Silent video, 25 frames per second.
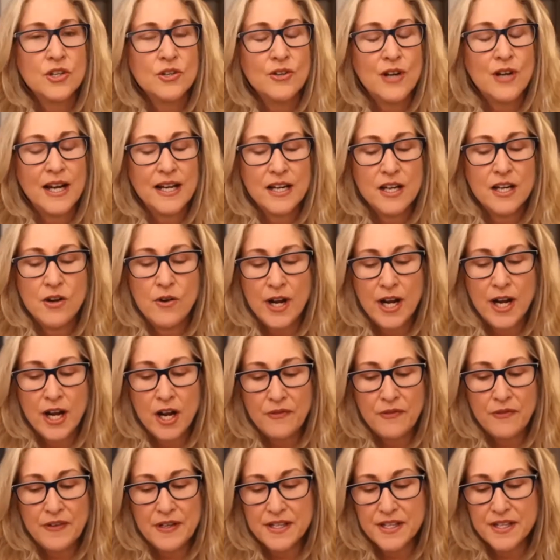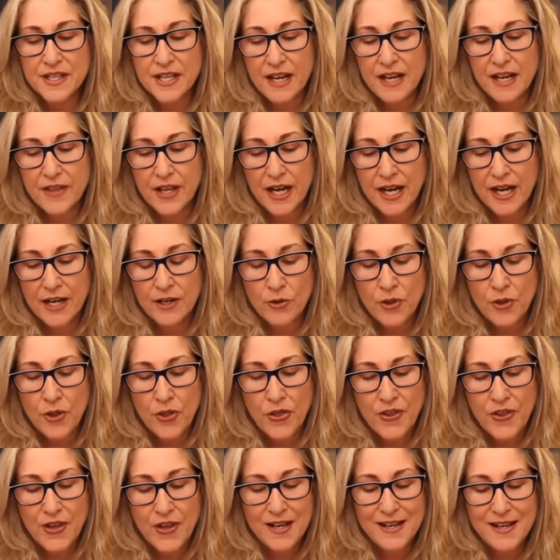I often say that I don't
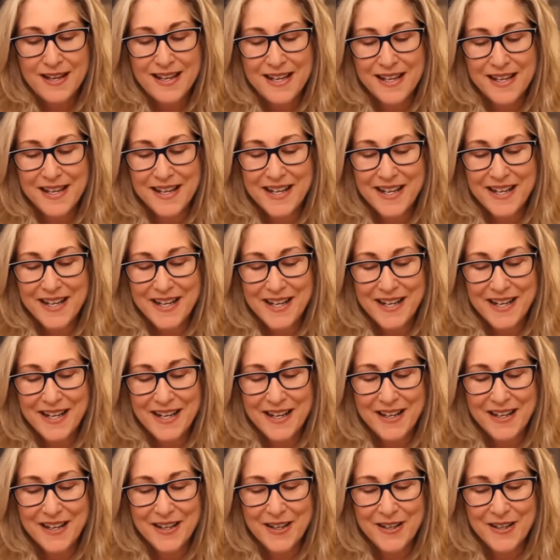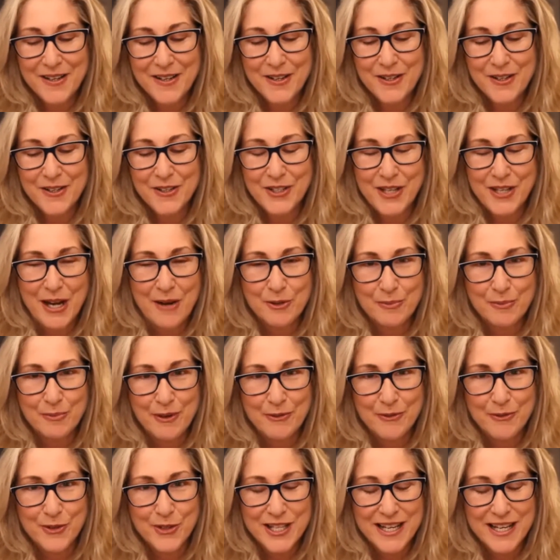think, stay with me
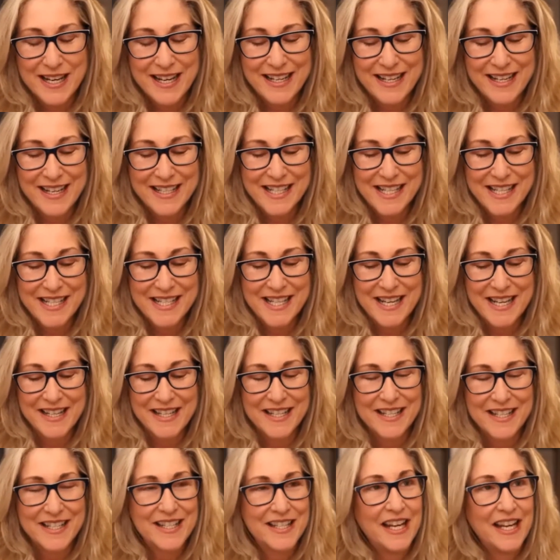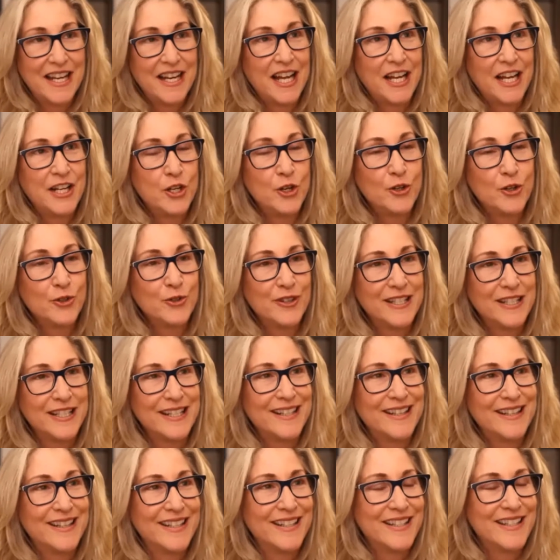for a second as I say this, that I don't
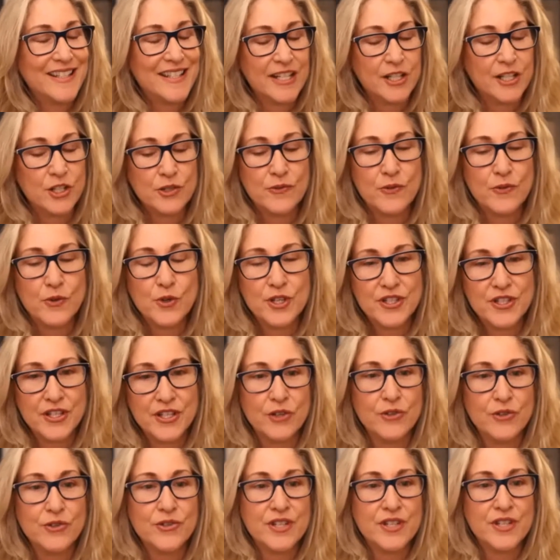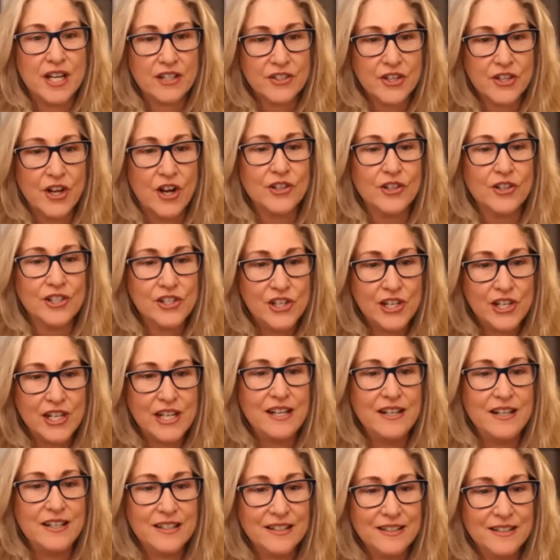think that Salesforce sells
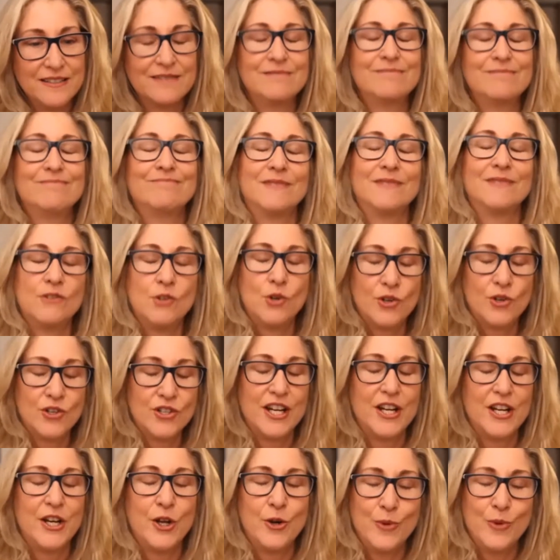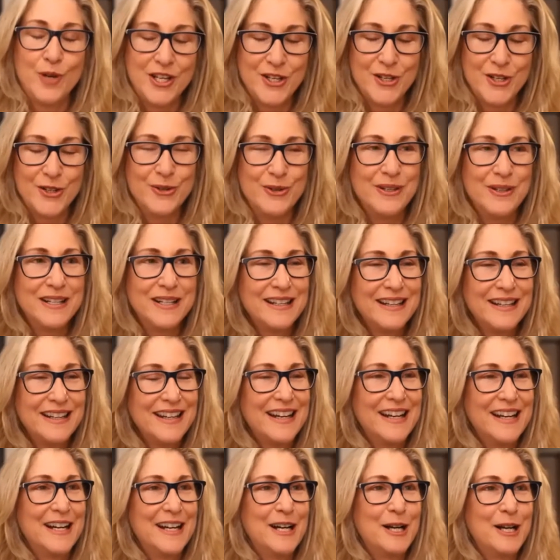technology. Of course, I know we do.
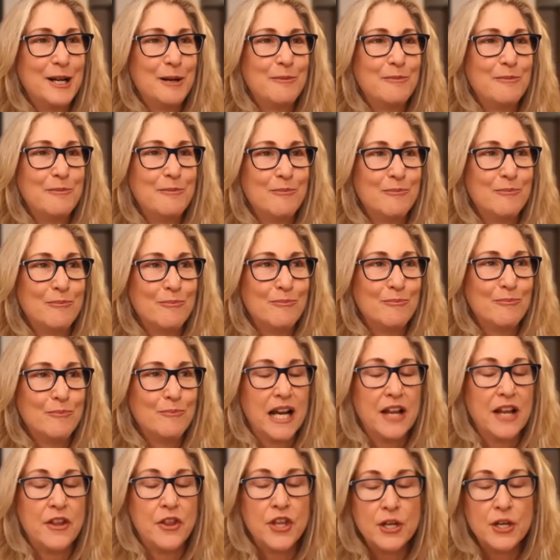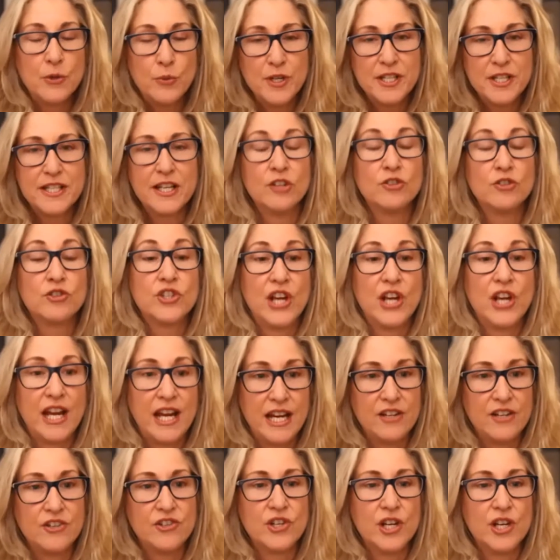But I think we sell
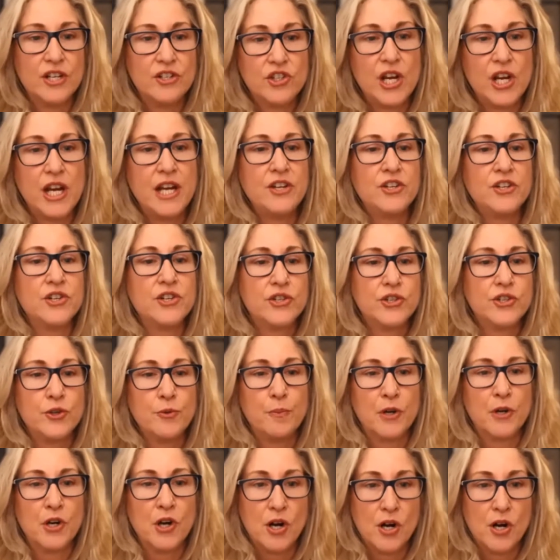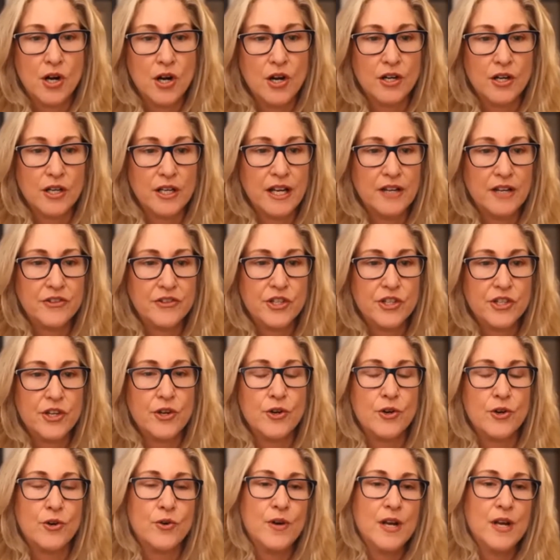change, and change is super hard. And
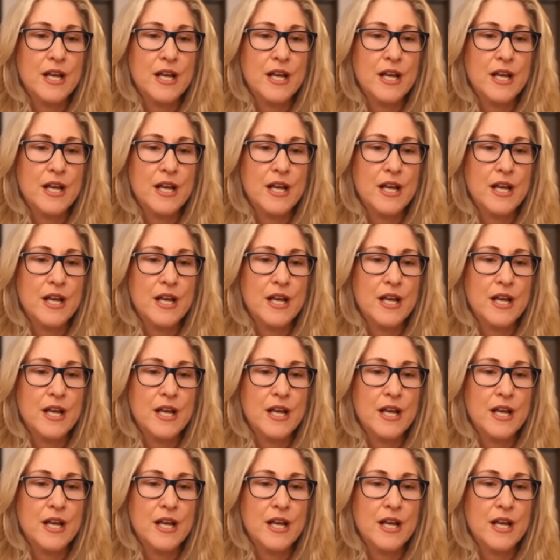so,